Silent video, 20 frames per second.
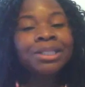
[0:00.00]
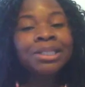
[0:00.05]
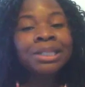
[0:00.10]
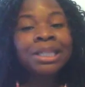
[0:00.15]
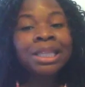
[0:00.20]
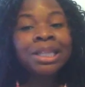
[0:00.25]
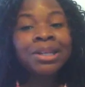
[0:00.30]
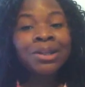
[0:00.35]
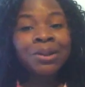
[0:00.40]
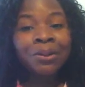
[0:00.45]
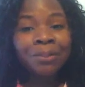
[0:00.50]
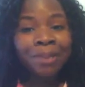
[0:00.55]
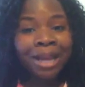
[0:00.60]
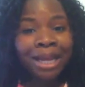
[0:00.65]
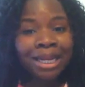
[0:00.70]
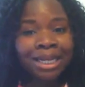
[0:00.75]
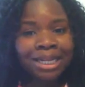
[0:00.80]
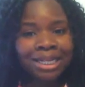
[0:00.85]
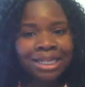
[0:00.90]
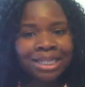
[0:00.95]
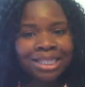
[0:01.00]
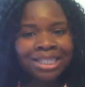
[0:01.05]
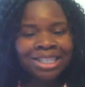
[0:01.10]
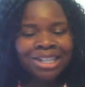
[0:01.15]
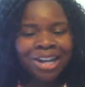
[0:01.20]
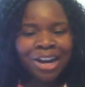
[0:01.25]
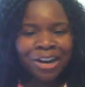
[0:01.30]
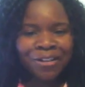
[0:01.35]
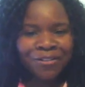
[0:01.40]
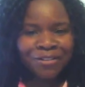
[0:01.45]
the Nomadness
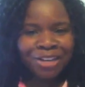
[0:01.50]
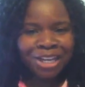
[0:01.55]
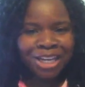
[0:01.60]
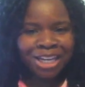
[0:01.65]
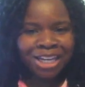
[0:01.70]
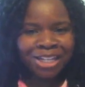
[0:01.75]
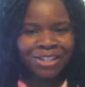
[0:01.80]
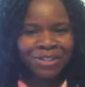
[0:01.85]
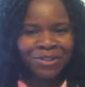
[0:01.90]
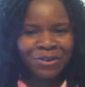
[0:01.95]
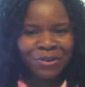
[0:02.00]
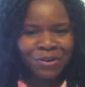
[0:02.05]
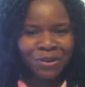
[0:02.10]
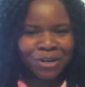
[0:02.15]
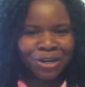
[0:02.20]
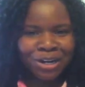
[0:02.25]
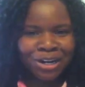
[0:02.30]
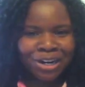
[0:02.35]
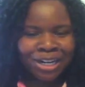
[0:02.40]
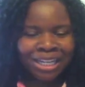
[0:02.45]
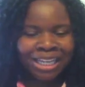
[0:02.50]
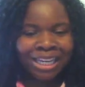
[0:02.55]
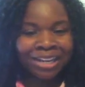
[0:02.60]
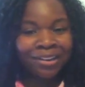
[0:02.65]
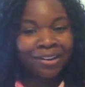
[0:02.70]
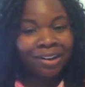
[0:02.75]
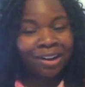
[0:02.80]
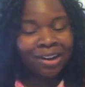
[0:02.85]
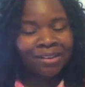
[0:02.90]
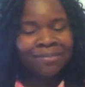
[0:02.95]
RV tour
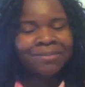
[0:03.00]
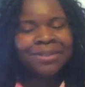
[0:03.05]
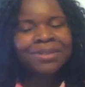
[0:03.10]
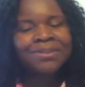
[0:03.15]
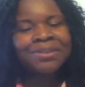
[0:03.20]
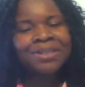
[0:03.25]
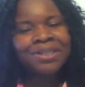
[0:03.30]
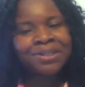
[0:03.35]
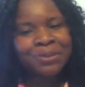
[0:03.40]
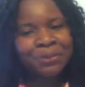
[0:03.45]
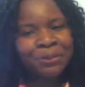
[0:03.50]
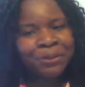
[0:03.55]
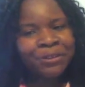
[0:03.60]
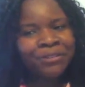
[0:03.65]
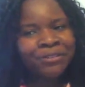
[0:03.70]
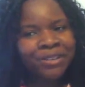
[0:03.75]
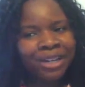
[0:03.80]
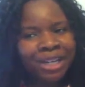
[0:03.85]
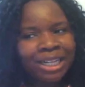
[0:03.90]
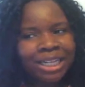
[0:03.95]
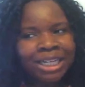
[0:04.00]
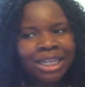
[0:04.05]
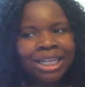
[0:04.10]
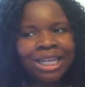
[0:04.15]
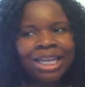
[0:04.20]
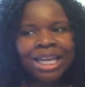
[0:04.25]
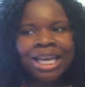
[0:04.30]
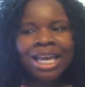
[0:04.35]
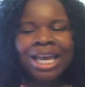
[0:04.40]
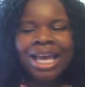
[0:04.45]
kickoff, which was super fun.
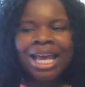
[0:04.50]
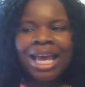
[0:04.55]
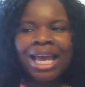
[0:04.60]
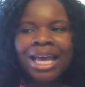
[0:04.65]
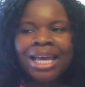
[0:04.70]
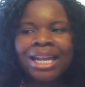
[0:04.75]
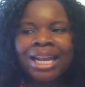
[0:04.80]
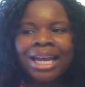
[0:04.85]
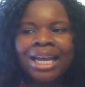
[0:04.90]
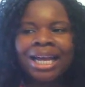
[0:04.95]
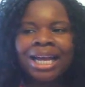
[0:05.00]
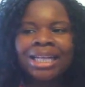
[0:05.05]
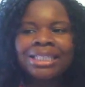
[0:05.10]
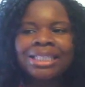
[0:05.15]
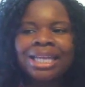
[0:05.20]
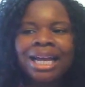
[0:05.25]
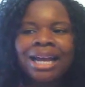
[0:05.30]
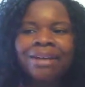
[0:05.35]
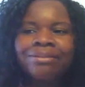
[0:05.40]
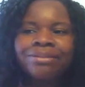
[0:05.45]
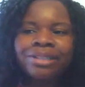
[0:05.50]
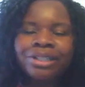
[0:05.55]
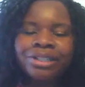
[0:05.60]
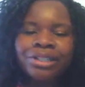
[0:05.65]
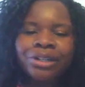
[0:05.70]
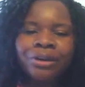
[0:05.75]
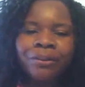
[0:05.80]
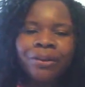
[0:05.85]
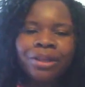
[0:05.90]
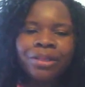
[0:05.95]
And I got to have
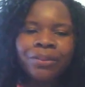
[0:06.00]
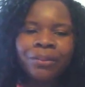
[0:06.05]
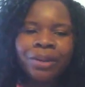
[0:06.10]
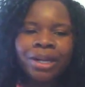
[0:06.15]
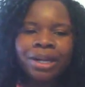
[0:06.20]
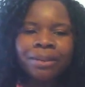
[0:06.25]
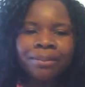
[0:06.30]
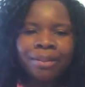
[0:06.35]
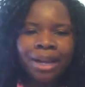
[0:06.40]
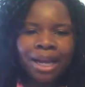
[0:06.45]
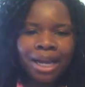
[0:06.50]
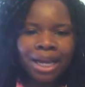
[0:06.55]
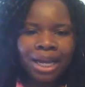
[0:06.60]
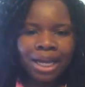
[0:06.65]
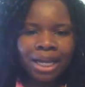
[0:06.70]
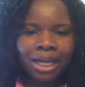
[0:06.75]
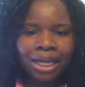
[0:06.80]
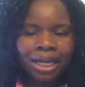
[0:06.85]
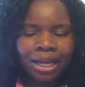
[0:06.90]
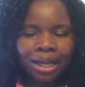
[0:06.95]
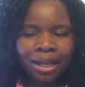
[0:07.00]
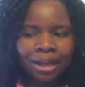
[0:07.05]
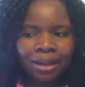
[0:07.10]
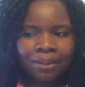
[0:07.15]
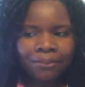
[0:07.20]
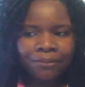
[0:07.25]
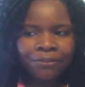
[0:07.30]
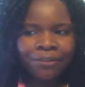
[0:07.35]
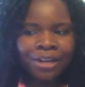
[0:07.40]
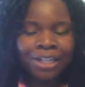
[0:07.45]
dinner with one of my
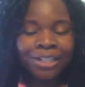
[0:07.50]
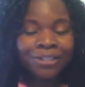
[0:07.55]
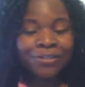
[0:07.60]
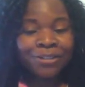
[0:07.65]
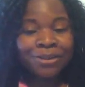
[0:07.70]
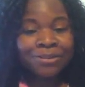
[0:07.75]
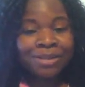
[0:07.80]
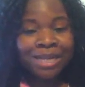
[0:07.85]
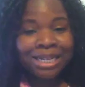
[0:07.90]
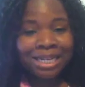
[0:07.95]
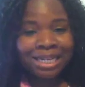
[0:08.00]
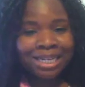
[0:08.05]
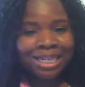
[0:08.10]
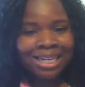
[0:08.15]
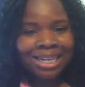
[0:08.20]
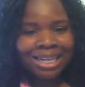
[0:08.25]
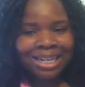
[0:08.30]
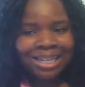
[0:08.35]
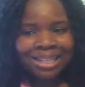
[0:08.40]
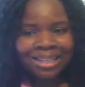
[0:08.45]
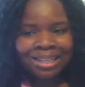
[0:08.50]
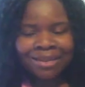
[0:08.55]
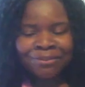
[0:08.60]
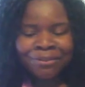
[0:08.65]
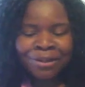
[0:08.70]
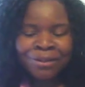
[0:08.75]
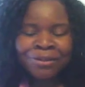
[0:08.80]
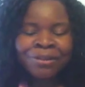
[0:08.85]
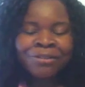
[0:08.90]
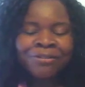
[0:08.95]
friends from India,
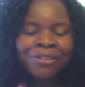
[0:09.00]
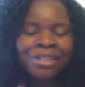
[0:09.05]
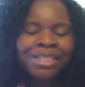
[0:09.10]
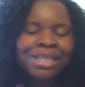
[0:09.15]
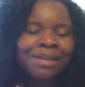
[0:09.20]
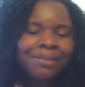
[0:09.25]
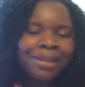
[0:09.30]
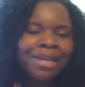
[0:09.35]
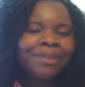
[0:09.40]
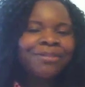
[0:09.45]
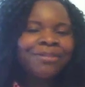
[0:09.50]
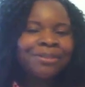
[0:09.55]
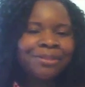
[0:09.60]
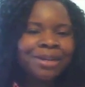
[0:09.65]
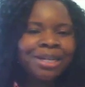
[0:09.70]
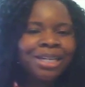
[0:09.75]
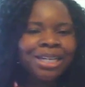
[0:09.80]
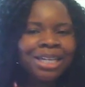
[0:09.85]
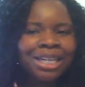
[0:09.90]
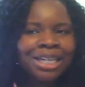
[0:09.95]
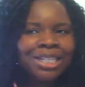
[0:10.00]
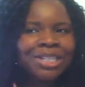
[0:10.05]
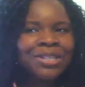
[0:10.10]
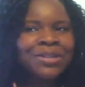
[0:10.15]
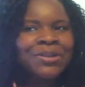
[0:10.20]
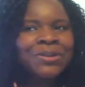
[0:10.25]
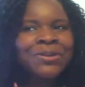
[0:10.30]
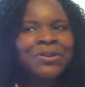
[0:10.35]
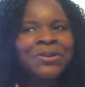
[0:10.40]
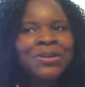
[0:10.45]
one of the friends I made from India.
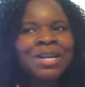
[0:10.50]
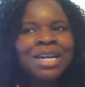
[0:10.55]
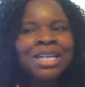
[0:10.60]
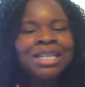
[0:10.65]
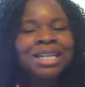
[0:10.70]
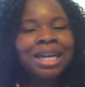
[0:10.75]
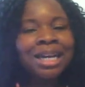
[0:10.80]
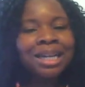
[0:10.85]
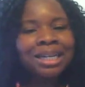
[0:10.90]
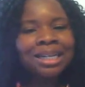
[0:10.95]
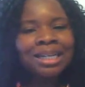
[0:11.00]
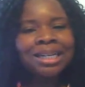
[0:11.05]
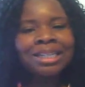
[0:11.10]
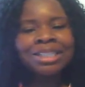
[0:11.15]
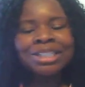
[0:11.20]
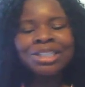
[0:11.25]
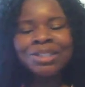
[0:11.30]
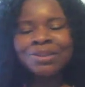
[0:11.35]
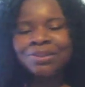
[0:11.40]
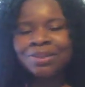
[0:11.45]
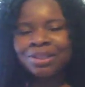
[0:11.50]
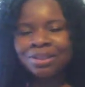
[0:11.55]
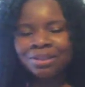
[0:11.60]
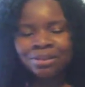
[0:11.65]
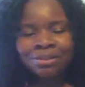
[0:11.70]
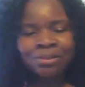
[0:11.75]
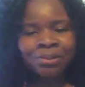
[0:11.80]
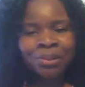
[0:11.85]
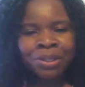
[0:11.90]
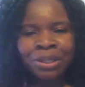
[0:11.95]
So
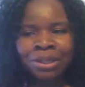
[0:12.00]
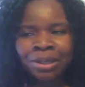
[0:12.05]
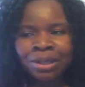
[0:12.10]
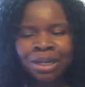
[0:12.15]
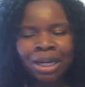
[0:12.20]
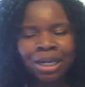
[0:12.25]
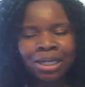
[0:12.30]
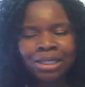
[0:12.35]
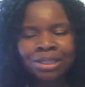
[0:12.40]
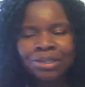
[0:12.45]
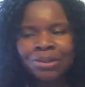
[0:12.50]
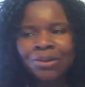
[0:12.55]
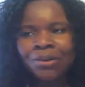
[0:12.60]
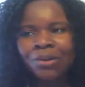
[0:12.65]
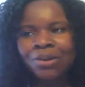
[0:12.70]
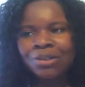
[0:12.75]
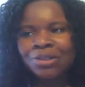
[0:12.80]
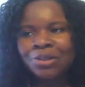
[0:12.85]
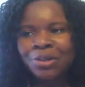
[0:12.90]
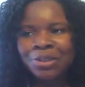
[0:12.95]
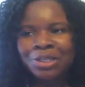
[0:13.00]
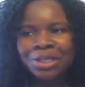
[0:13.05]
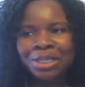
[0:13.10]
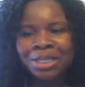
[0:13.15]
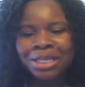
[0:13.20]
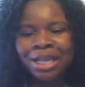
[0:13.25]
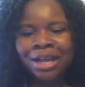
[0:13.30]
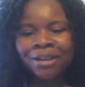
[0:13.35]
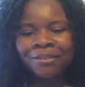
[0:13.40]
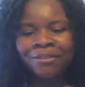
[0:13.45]
Danica, we got into all sorts of
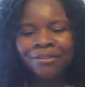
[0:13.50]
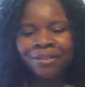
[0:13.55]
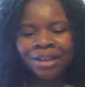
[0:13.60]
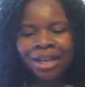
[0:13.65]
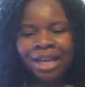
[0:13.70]
stuff.